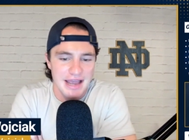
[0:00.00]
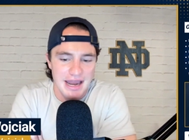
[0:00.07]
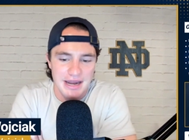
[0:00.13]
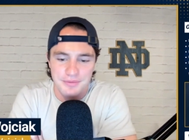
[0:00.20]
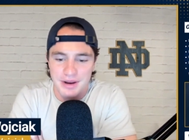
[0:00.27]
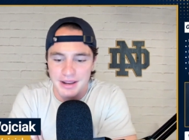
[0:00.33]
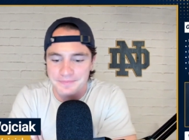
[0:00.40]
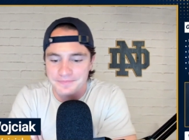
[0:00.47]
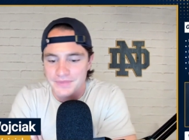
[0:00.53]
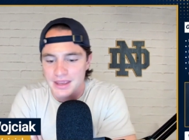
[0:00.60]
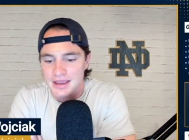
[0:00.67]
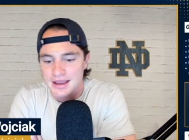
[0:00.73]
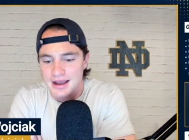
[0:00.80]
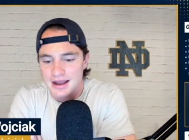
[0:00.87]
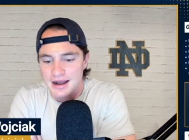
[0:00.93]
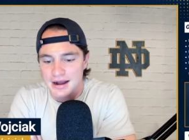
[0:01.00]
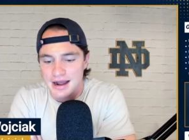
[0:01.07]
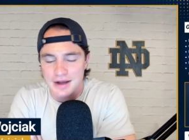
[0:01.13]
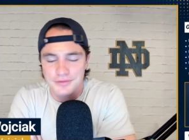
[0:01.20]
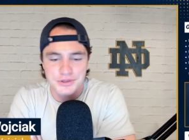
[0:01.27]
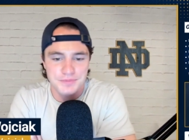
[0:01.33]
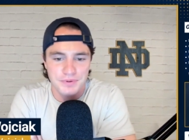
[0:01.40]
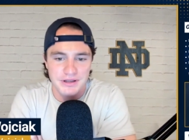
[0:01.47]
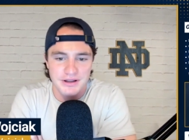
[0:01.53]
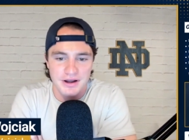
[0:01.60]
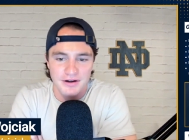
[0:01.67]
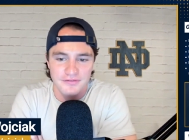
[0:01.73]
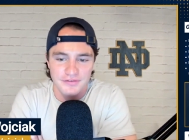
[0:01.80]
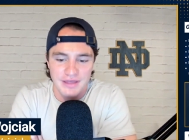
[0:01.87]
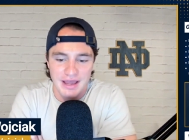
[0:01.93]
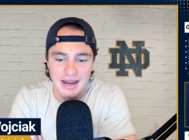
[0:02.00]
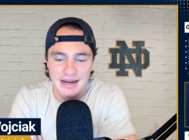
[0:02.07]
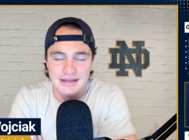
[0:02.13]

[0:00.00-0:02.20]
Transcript: Anyway, uh, I was pretty young for that.